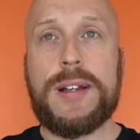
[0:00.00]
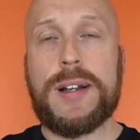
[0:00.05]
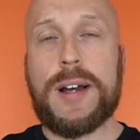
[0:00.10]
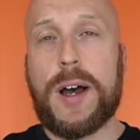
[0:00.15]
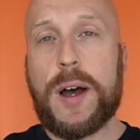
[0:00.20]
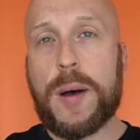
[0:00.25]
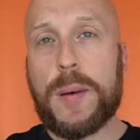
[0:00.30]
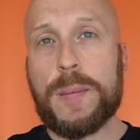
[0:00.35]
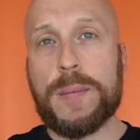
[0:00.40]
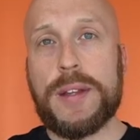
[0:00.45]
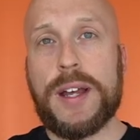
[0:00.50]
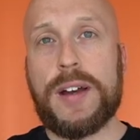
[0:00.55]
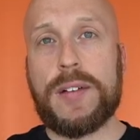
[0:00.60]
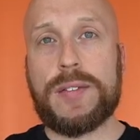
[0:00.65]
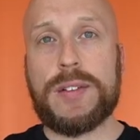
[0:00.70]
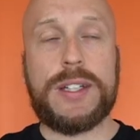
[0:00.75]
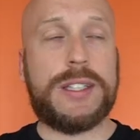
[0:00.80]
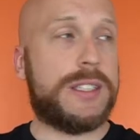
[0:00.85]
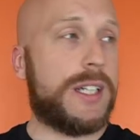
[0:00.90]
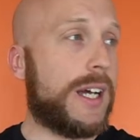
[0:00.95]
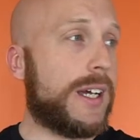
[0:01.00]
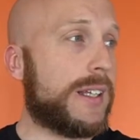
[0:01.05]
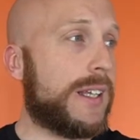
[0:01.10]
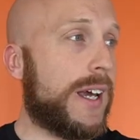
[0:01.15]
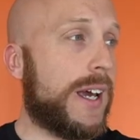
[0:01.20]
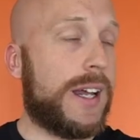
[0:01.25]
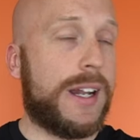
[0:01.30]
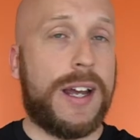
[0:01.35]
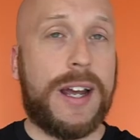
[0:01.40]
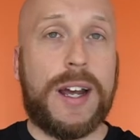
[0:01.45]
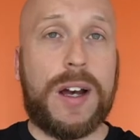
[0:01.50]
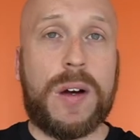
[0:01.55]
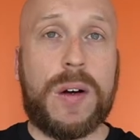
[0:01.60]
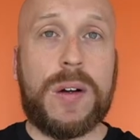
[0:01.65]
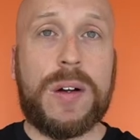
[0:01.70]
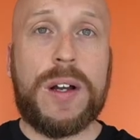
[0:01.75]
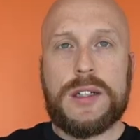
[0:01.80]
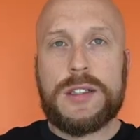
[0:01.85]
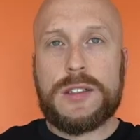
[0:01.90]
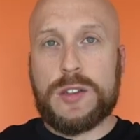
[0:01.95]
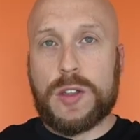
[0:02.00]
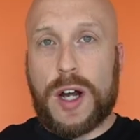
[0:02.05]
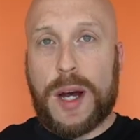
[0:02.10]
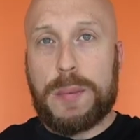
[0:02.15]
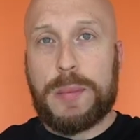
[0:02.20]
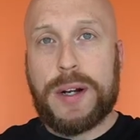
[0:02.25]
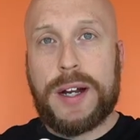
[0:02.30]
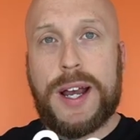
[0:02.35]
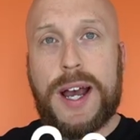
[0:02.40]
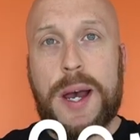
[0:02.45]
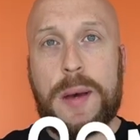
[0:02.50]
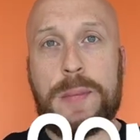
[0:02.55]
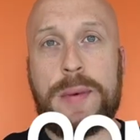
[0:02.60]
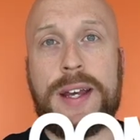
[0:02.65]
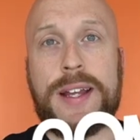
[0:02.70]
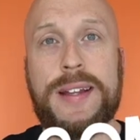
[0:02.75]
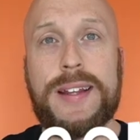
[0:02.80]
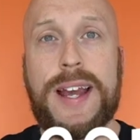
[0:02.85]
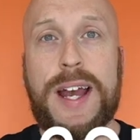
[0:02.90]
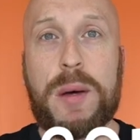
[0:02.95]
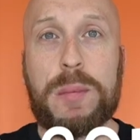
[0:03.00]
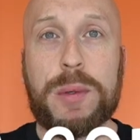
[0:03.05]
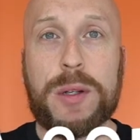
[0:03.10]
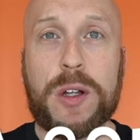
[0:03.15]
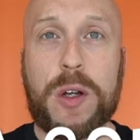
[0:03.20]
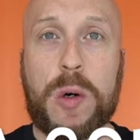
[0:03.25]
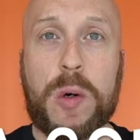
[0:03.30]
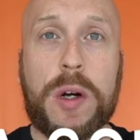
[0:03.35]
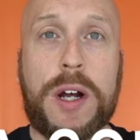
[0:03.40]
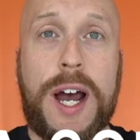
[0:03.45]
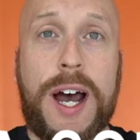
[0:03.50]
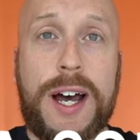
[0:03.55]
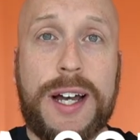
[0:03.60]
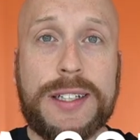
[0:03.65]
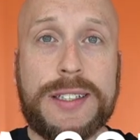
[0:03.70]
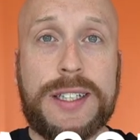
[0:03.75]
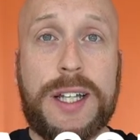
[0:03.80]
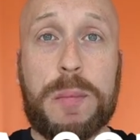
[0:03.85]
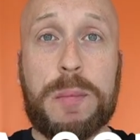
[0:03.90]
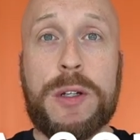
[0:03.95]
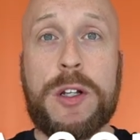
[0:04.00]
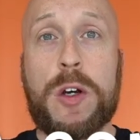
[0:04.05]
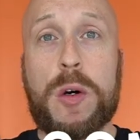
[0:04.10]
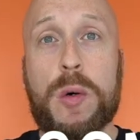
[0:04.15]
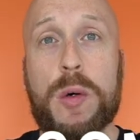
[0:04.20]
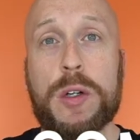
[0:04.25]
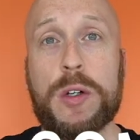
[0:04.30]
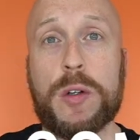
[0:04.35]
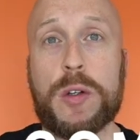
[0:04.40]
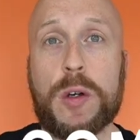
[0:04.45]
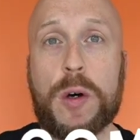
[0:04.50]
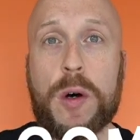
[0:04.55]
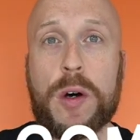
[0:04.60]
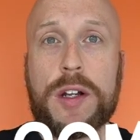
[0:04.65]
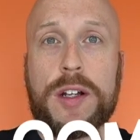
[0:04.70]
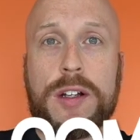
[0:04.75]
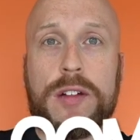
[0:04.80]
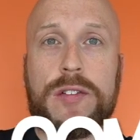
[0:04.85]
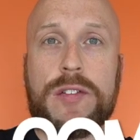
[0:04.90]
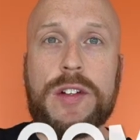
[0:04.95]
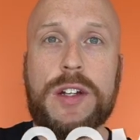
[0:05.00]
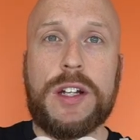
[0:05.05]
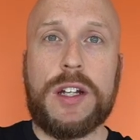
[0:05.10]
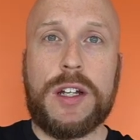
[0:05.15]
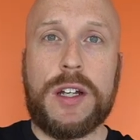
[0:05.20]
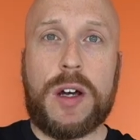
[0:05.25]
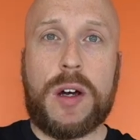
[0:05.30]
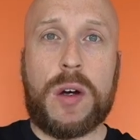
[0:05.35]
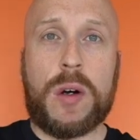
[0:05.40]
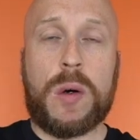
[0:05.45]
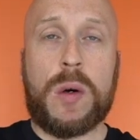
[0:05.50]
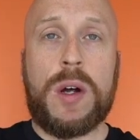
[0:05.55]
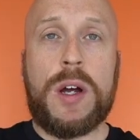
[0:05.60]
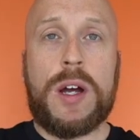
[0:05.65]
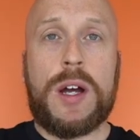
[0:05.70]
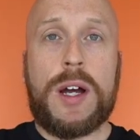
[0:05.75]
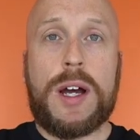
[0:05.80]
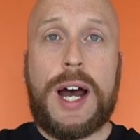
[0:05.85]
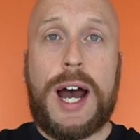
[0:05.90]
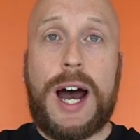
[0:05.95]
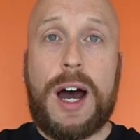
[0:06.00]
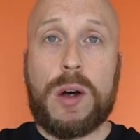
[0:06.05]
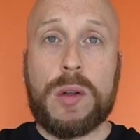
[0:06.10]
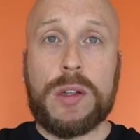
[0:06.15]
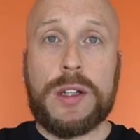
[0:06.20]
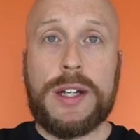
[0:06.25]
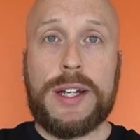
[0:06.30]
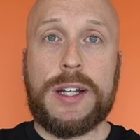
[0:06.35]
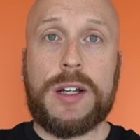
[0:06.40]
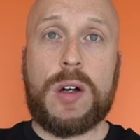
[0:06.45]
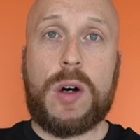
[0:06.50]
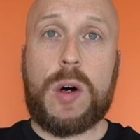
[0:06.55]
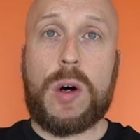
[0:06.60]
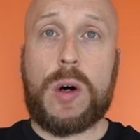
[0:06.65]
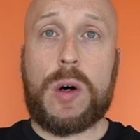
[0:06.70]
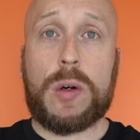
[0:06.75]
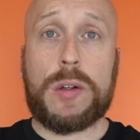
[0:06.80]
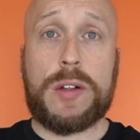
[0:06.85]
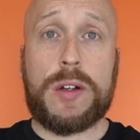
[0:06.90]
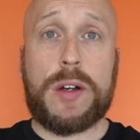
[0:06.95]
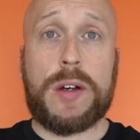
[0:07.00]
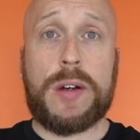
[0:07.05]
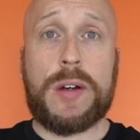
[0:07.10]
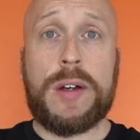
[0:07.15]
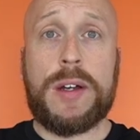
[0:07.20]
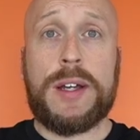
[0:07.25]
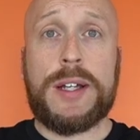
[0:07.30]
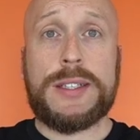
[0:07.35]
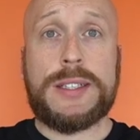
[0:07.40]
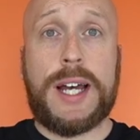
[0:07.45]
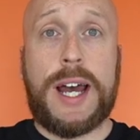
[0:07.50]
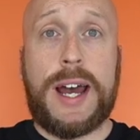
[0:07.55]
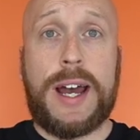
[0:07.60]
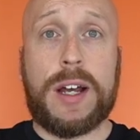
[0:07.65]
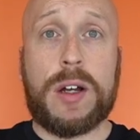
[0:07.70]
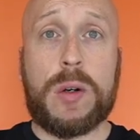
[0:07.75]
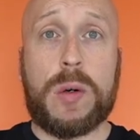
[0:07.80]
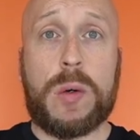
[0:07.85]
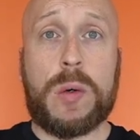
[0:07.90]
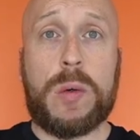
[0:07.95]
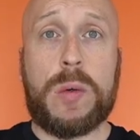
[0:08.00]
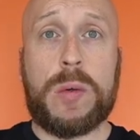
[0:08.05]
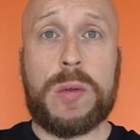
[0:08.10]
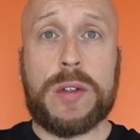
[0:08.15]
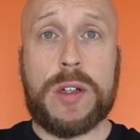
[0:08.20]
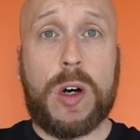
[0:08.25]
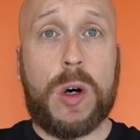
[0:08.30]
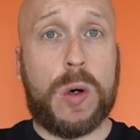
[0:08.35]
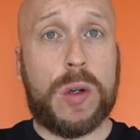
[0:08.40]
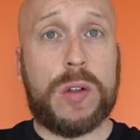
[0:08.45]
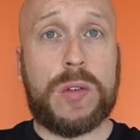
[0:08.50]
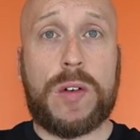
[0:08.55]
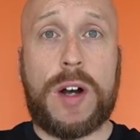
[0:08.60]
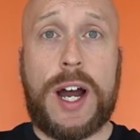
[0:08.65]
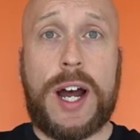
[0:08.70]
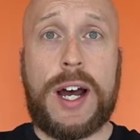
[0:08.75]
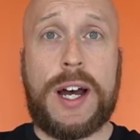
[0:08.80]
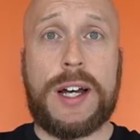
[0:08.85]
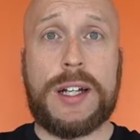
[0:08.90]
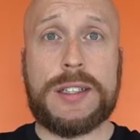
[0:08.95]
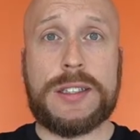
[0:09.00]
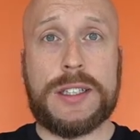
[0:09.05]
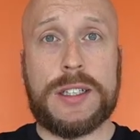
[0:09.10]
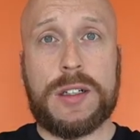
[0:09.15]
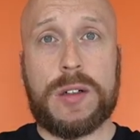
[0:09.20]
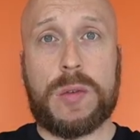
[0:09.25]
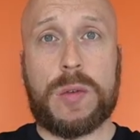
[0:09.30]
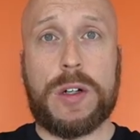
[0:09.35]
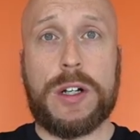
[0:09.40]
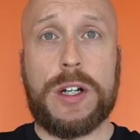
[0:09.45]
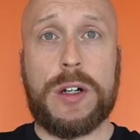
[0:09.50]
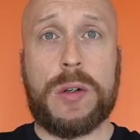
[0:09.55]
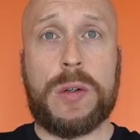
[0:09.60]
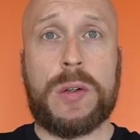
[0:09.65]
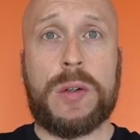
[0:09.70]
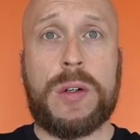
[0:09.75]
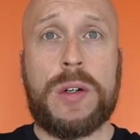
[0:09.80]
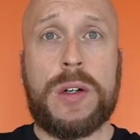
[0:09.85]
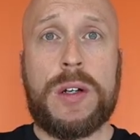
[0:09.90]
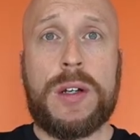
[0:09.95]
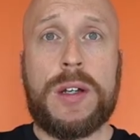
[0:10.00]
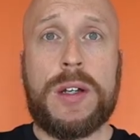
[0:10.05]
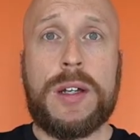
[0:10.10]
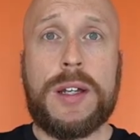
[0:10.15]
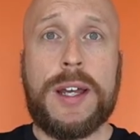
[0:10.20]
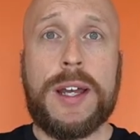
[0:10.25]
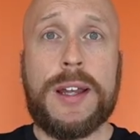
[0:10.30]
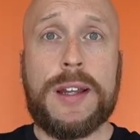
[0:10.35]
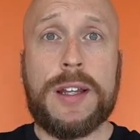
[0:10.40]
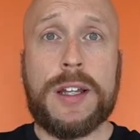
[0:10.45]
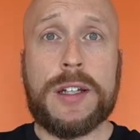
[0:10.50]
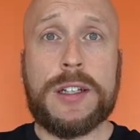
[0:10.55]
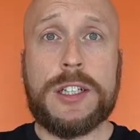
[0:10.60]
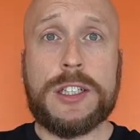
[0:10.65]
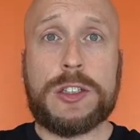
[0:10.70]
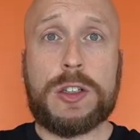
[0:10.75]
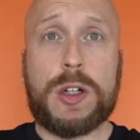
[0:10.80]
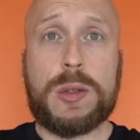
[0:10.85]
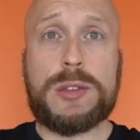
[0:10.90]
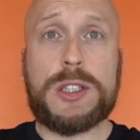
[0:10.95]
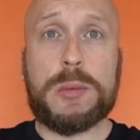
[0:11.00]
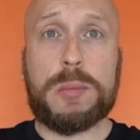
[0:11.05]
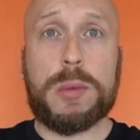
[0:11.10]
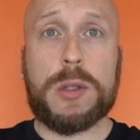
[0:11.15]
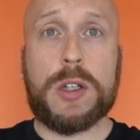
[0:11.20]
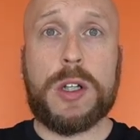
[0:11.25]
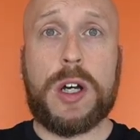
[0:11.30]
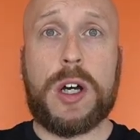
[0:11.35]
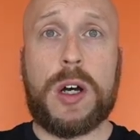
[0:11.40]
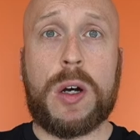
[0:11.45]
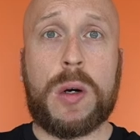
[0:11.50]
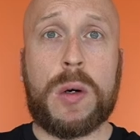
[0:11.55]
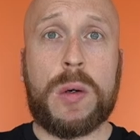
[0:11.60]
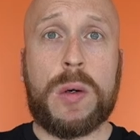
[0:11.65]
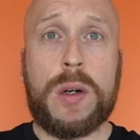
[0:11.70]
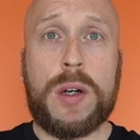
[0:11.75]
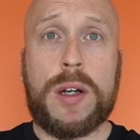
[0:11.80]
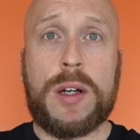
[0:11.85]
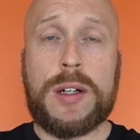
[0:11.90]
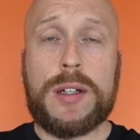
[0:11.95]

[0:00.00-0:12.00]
um, definitely check that out Drop a comment down below, guys. Let me know what you thought of the video. I'll link all the tackle, all the rods, and the reel in the description below.